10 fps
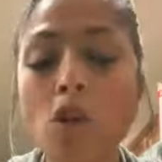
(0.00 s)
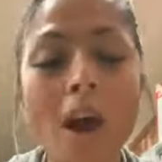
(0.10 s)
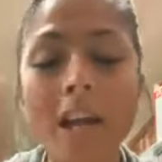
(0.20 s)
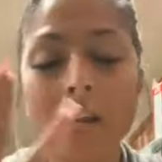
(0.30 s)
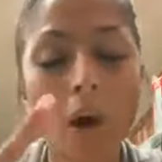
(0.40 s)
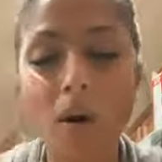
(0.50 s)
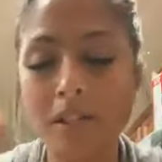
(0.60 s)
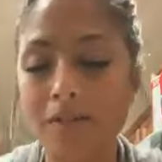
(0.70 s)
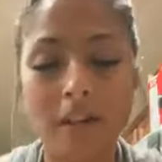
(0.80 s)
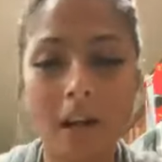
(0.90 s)
tried it all
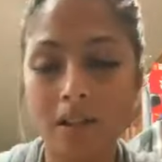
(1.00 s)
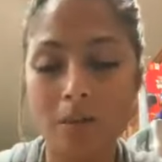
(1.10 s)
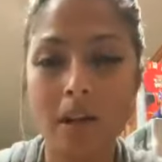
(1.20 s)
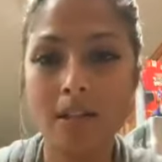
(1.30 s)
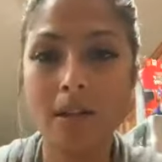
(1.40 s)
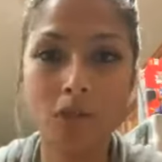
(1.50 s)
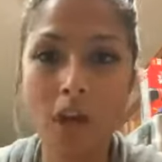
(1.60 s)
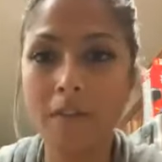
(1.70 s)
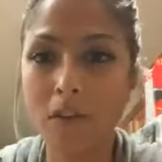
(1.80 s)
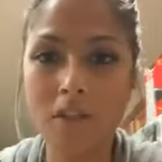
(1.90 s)
different kinds of ways. I've
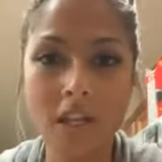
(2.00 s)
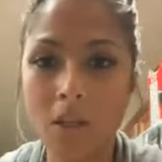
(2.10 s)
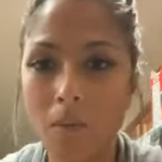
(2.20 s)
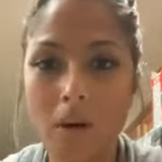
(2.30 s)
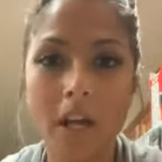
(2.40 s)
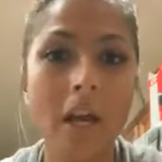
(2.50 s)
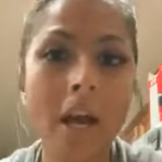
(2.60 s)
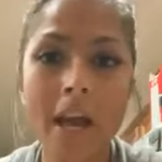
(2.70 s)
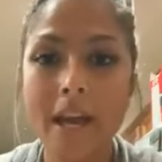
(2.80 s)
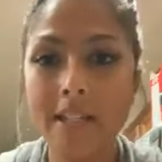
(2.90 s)
tried it first thing in the morning.
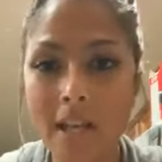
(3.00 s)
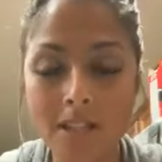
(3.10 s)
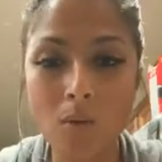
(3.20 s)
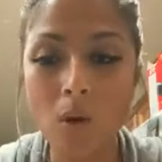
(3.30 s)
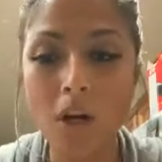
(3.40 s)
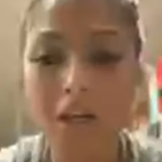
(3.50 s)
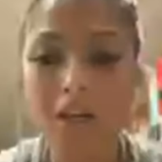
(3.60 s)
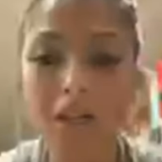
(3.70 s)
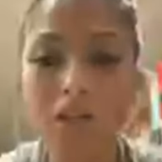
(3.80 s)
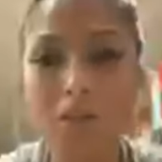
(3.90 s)
It doesn't work
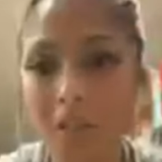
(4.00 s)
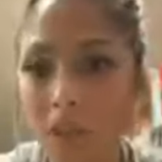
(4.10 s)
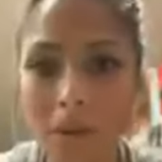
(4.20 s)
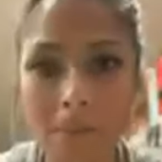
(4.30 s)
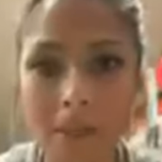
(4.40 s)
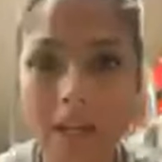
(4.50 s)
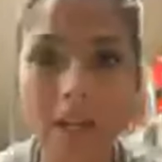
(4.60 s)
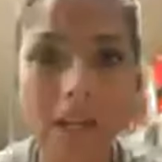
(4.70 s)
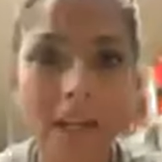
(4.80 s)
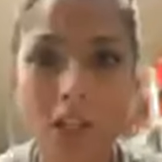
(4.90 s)
because there's too much on my
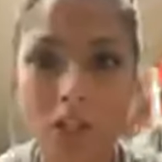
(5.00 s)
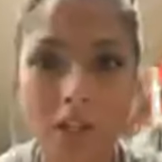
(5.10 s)
plate and I get